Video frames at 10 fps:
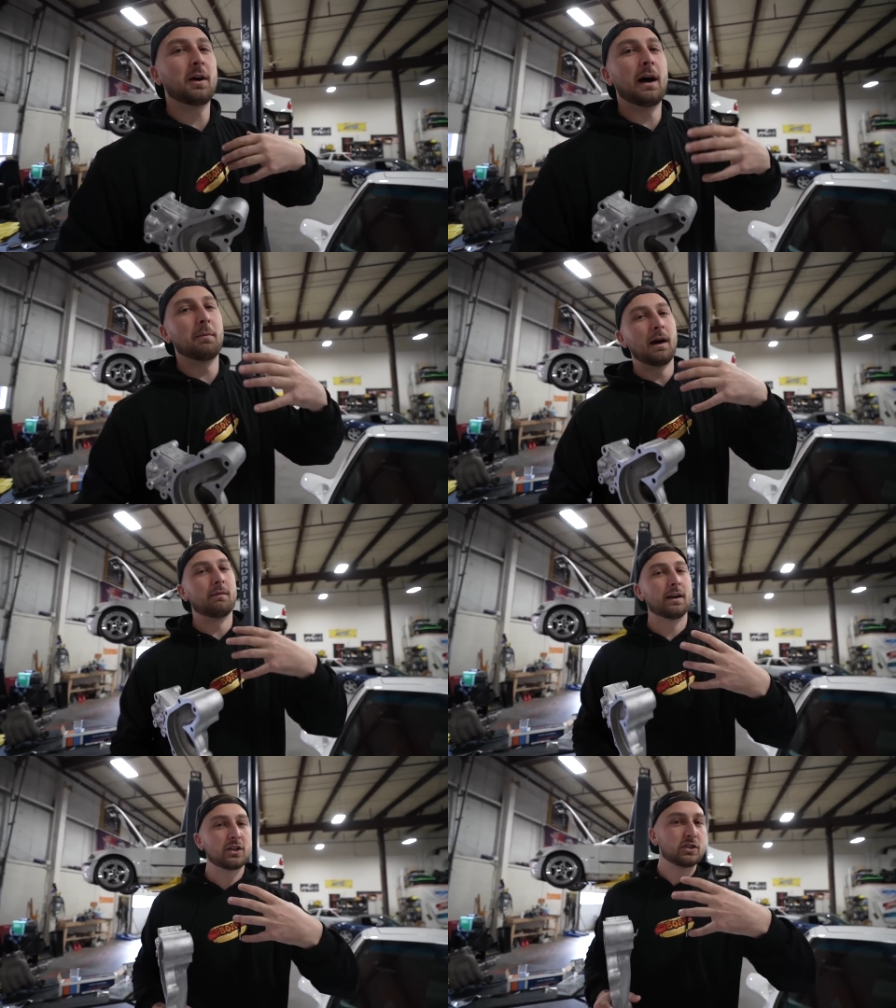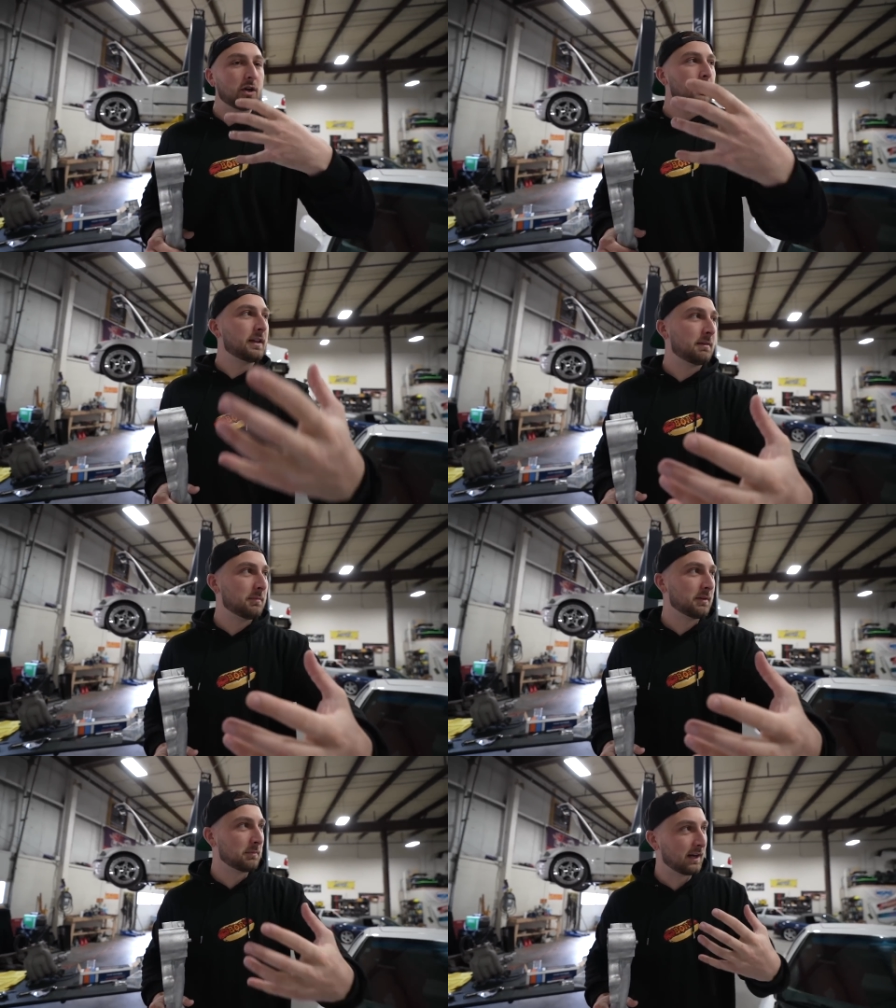know, I, I wanna show
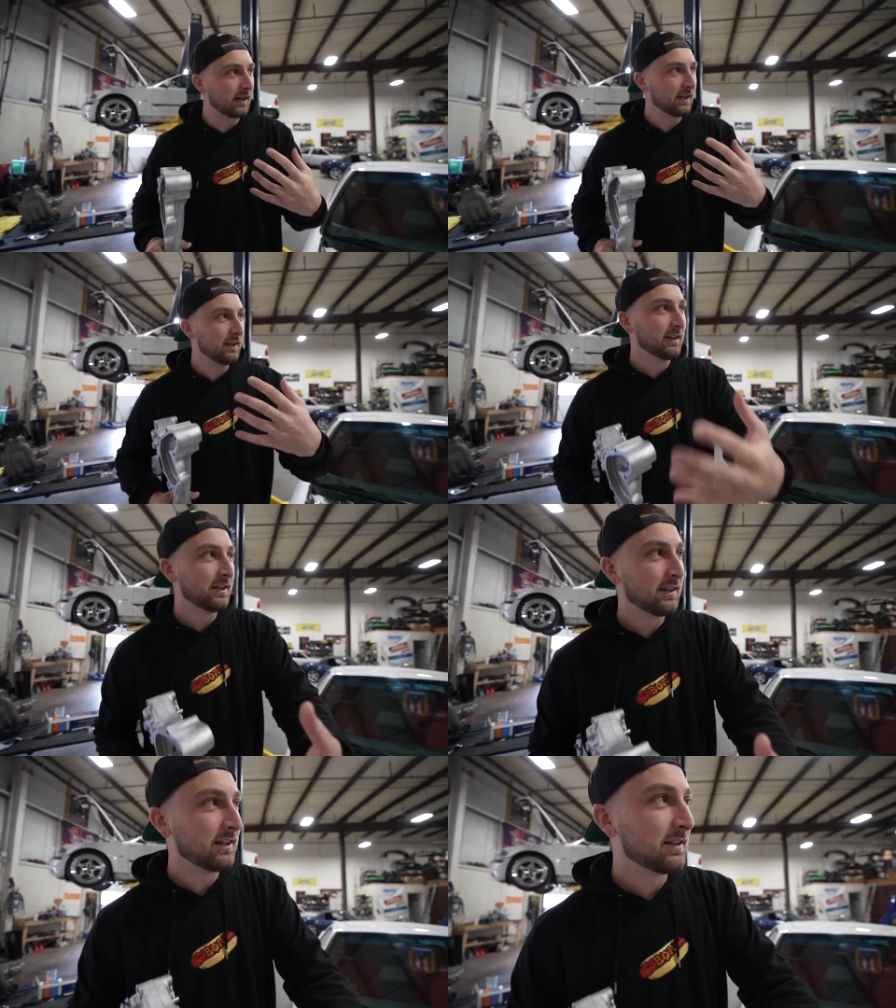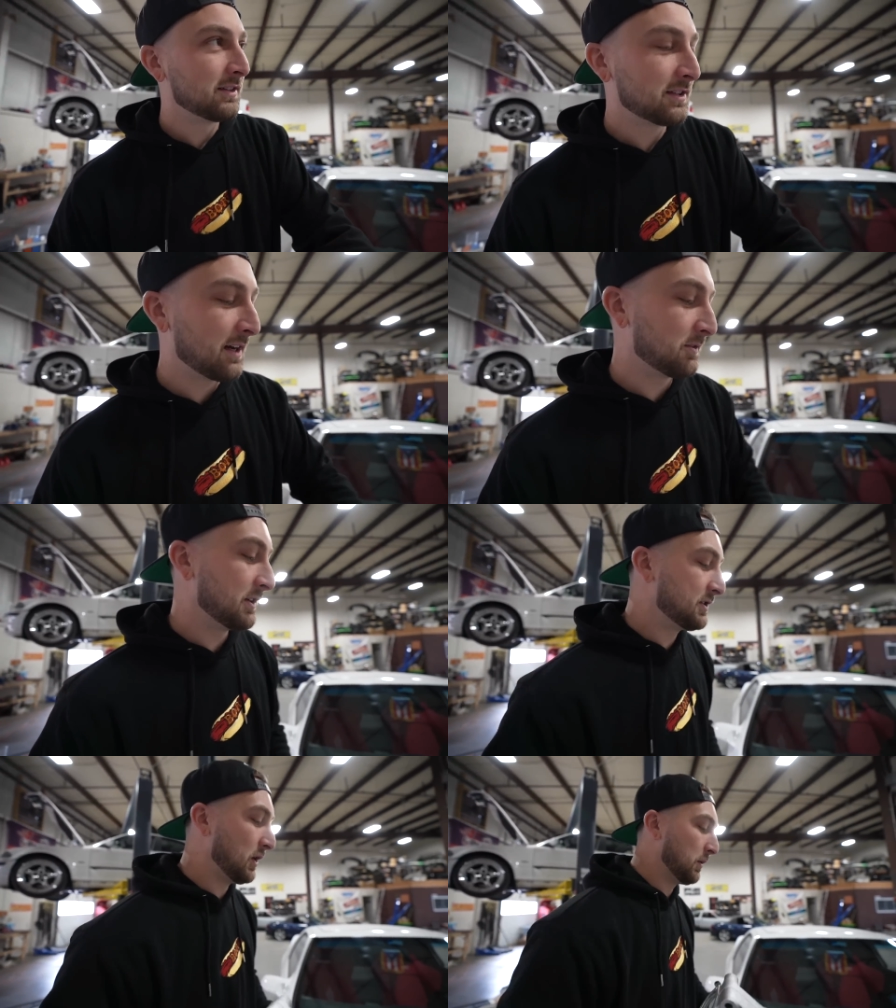them my discovery. discovery.
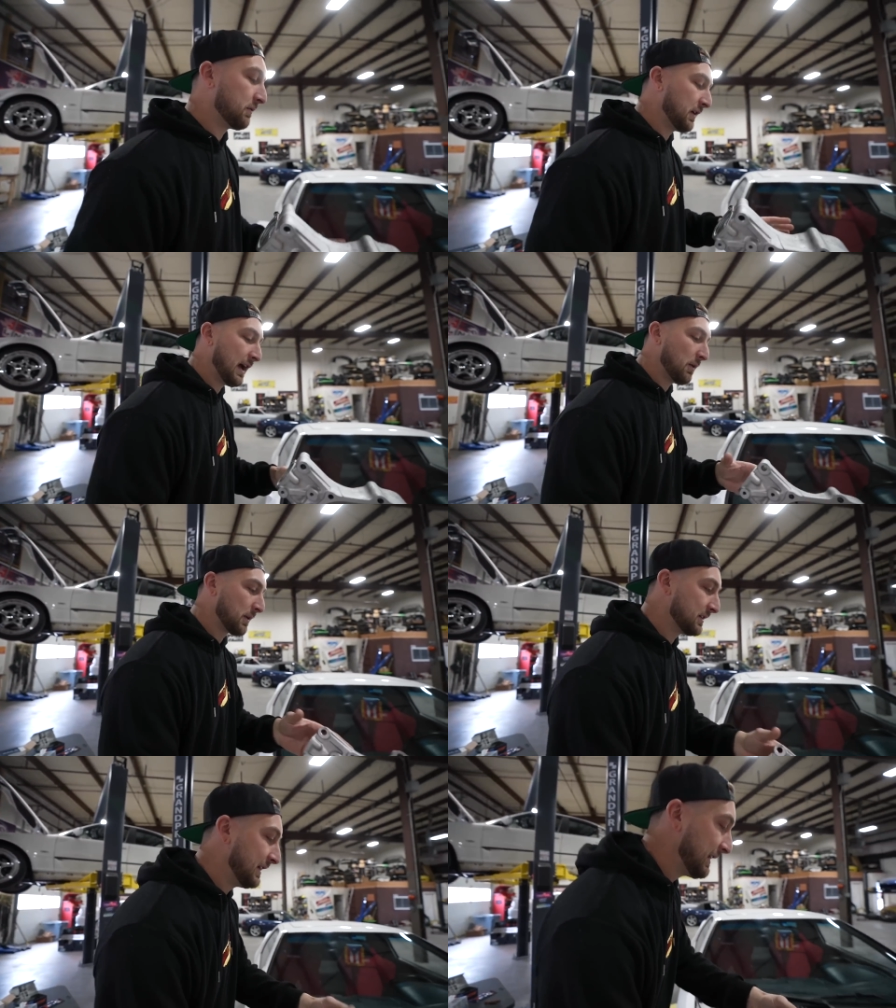So for now, we're gonna take